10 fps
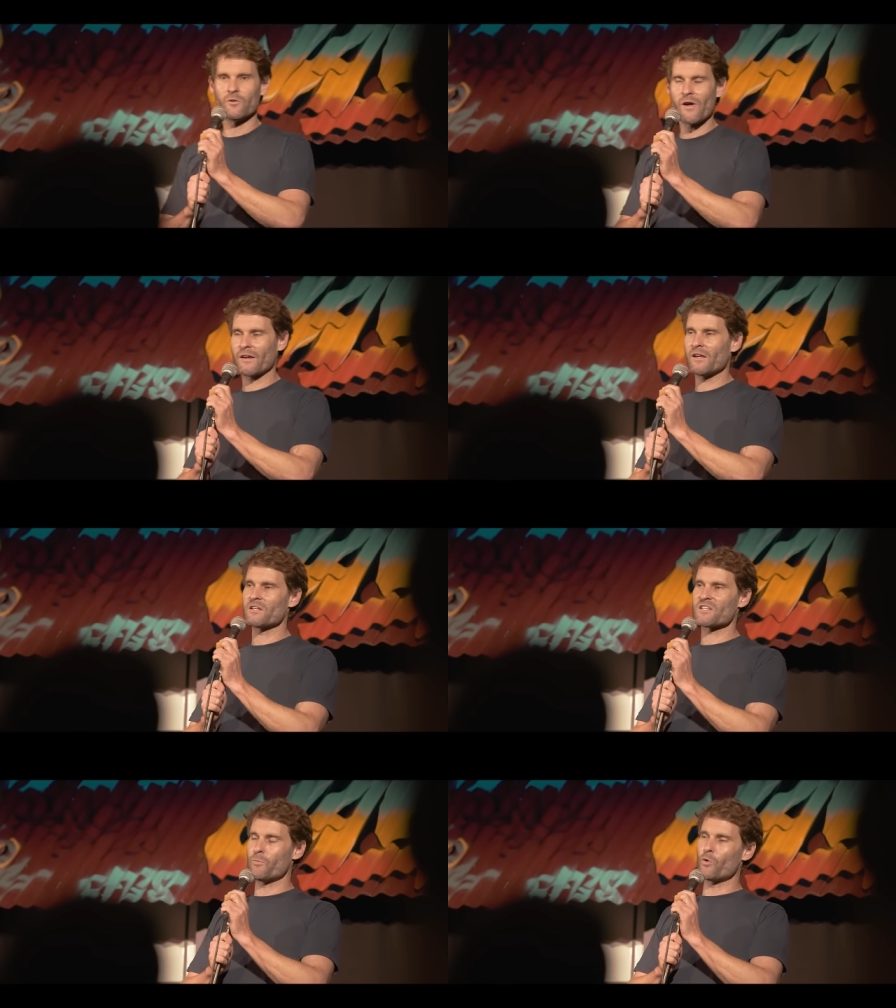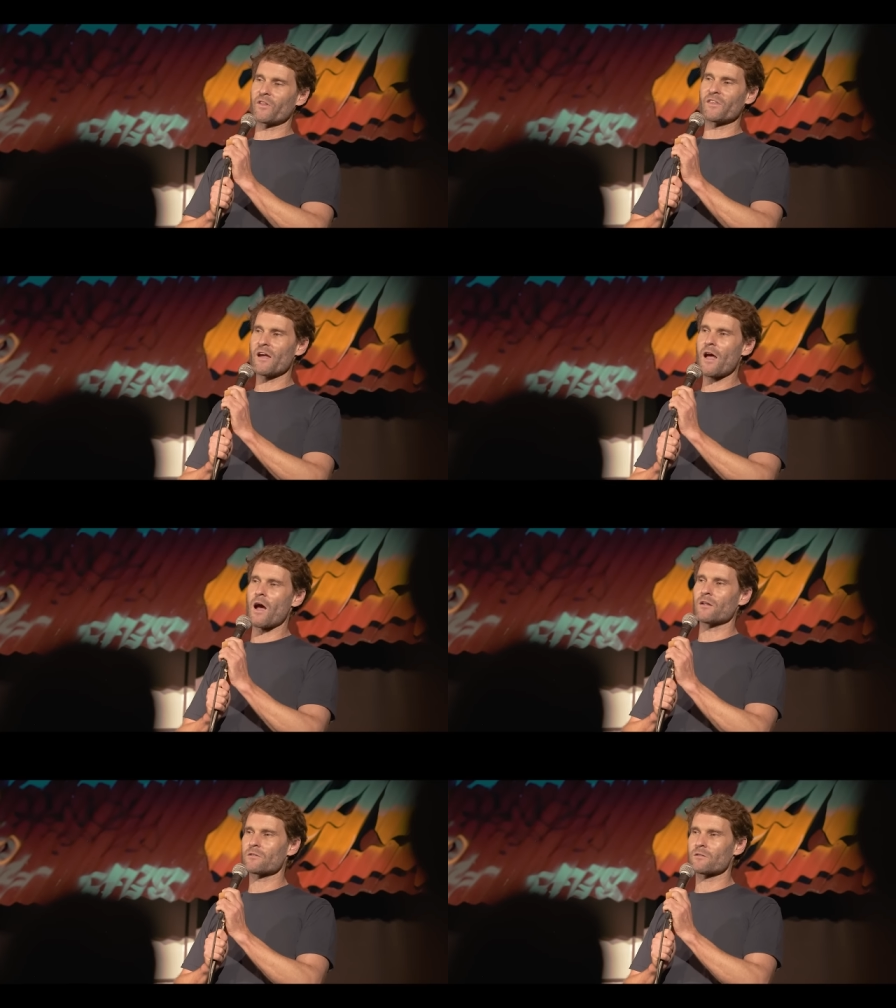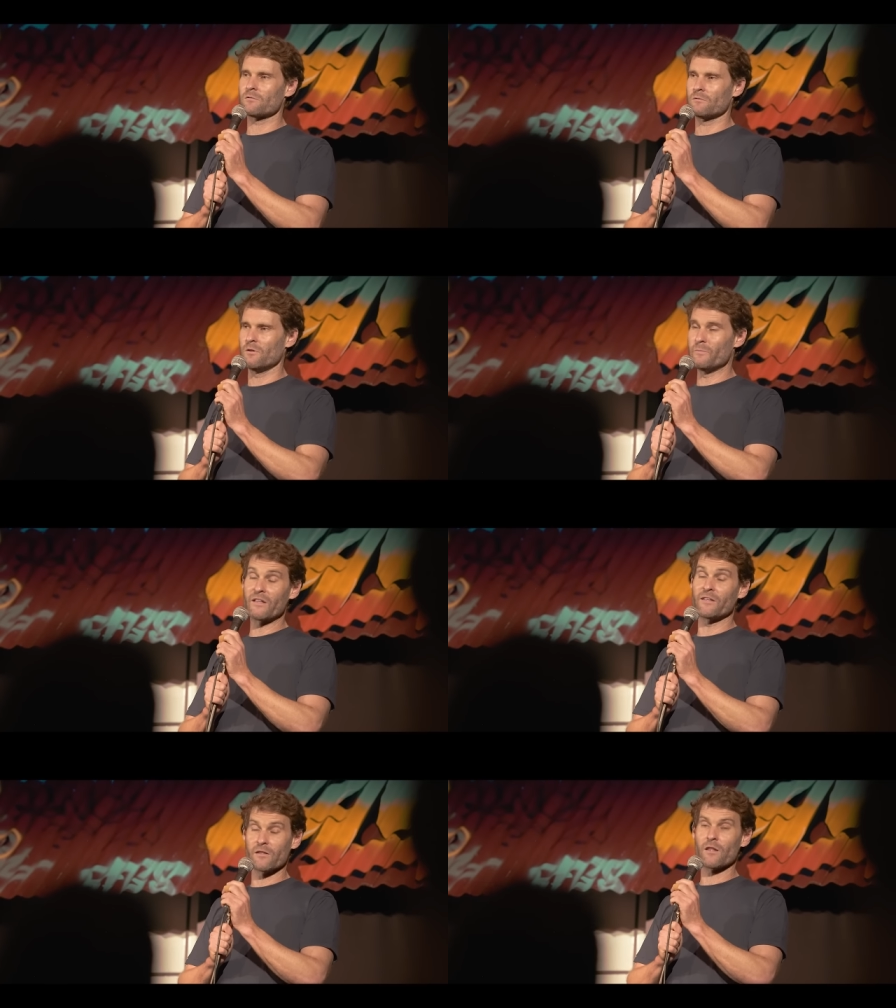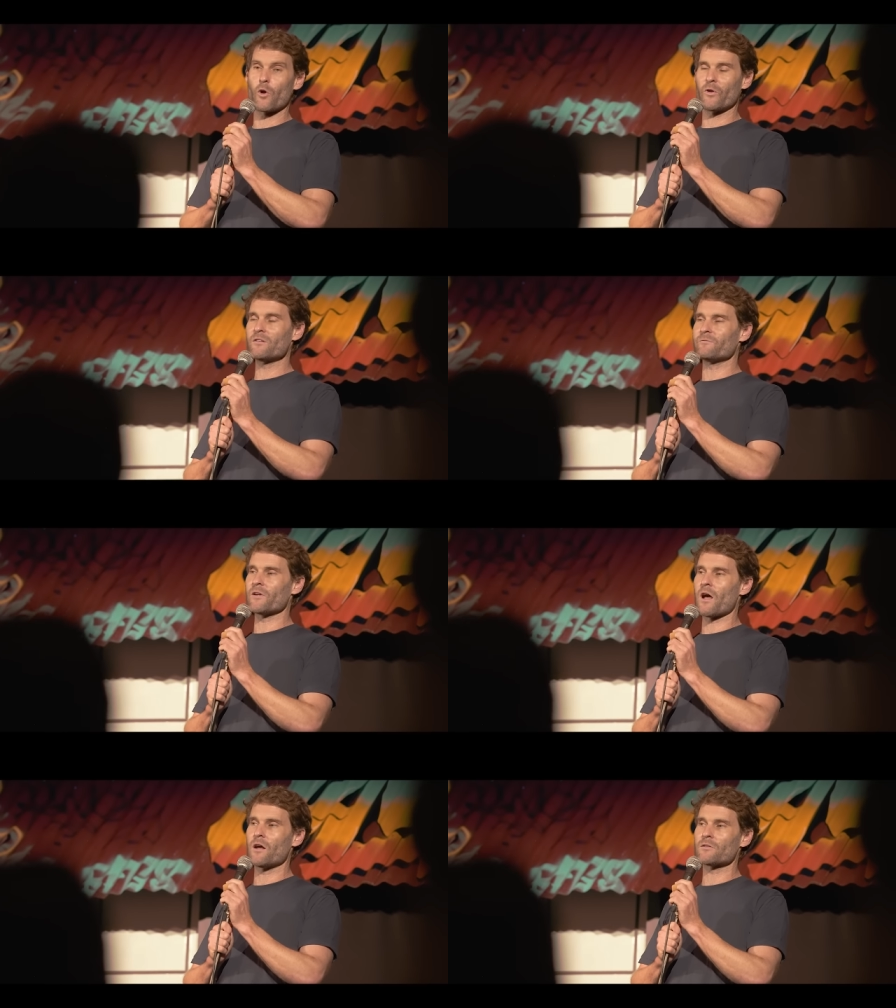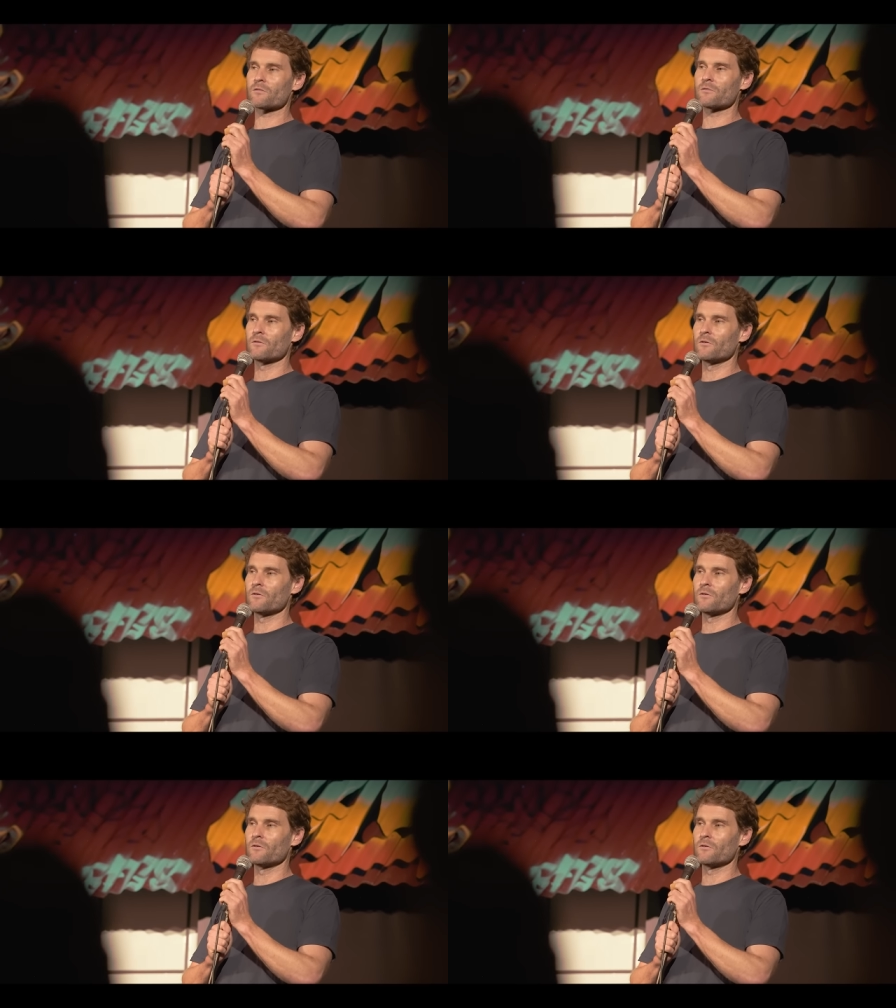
You're out here supporting the arts. Admittedly, the lower end of the arts.